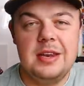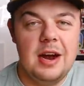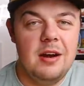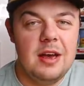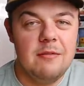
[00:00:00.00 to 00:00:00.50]

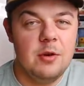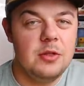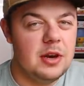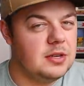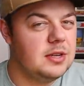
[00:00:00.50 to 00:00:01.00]

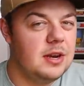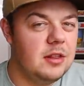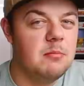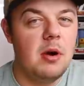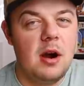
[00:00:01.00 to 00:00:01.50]
Daredevil, there's
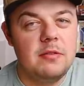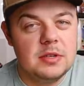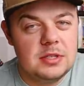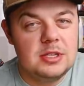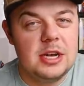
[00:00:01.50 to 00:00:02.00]
another
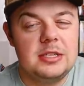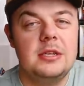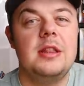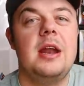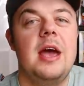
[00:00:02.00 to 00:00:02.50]
Marvel
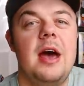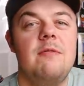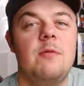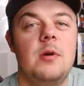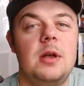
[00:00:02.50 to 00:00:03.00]
suggestion that I
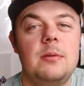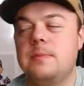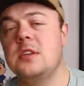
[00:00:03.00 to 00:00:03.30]
have for you.